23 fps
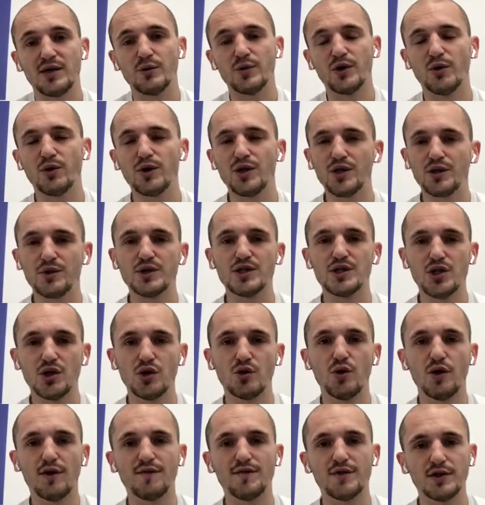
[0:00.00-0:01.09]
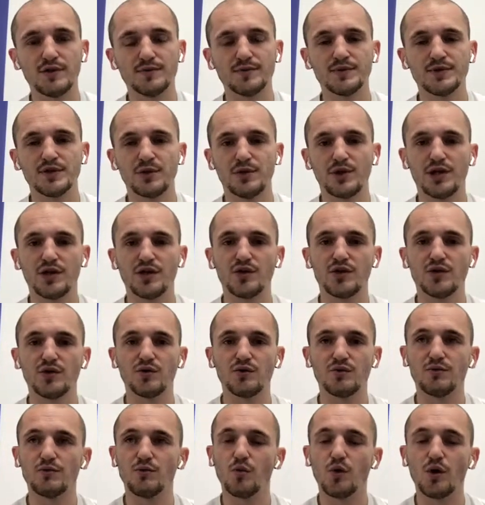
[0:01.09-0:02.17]
We don't want to do it too often, so we're going to
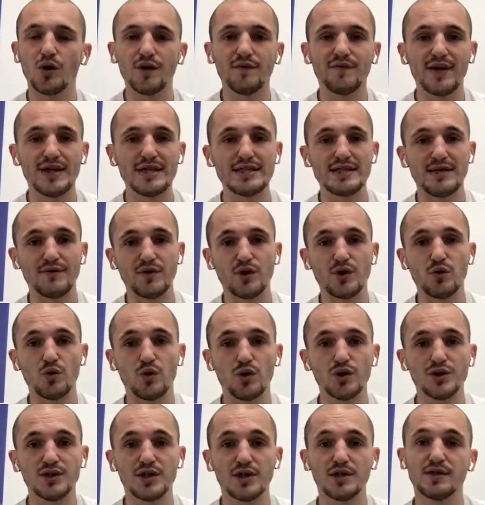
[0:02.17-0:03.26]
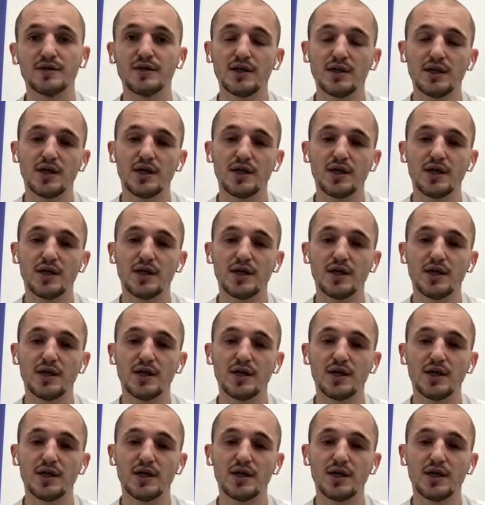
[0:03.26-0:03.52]
do 1 event every quarter.